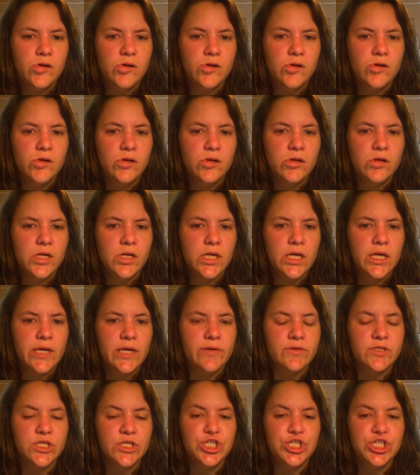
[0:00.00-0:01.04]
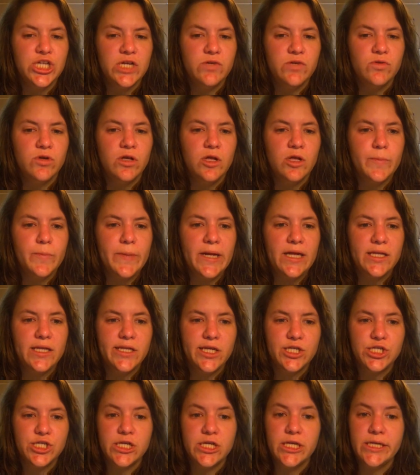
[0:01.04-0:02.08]
He's a general, a
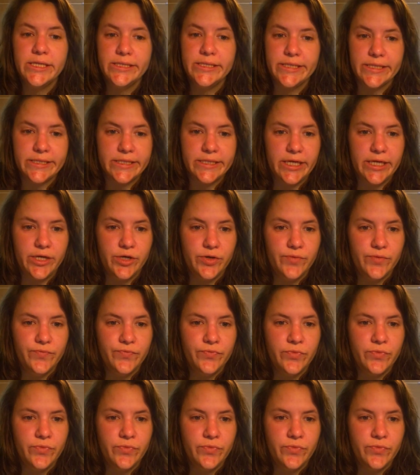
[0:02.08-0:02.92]
politician, and a dictator.